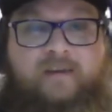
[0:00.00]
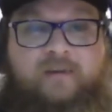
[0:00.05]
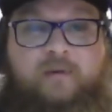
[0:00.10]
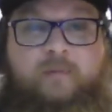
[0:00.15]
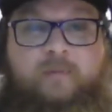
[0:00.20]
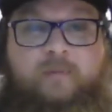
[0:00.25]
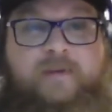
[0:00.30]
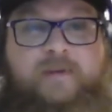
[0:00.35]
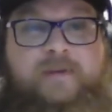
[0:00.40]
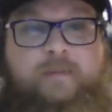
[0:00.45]

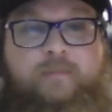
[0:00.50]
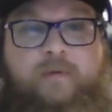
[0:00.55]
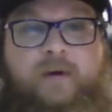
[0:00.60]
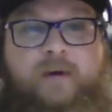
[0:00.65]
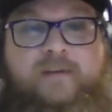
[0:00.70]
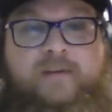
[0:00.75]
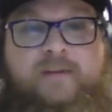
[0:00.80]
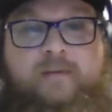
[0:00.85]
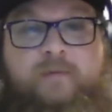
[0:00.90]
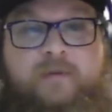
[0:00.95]
you'd be
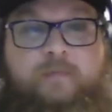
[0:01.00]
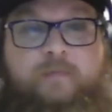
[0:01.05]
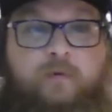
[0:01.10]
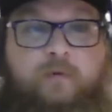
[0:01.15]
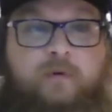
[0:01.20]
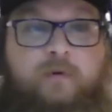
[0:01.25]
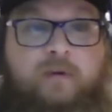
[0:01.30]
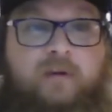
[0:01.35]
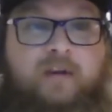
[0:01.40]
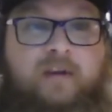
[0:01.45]
surprised how much
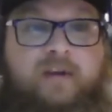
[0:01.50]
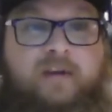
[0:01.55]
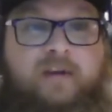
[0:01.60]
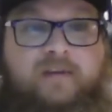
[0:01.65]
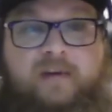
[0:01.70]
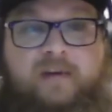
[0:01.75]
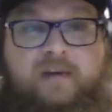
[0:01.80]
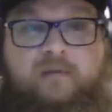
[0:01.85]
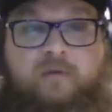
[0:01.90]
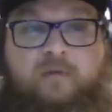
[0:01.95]
brewing you can
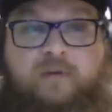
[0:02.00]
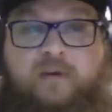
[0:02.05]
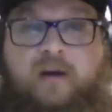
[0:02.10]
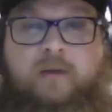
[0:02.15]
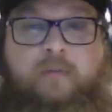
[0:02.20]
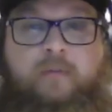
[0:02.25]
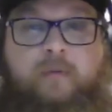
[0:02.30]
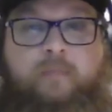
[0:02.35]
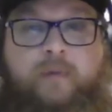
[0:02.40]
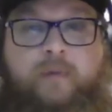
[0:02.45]
get done with a
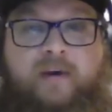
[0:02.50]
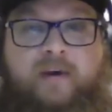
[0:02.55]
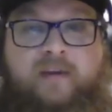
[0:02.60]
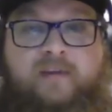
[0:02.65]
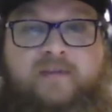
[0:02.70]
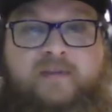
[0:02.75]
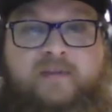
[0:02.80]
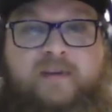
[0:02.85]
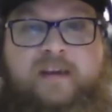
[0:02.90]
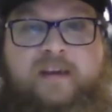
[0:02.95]
couple
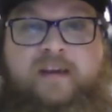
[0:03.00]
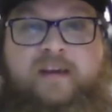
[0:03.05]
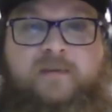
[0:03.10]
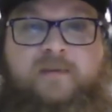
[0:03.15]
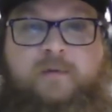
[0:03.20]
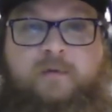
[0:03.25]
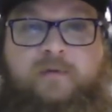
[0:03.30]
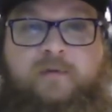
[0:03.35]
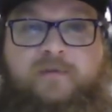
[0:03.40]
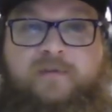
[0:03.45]
buckets and a heat
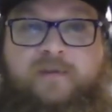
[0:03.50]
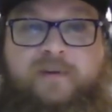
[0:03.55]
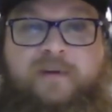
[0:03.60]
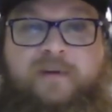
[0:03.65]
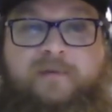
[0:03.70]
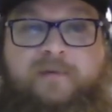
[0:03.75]
source.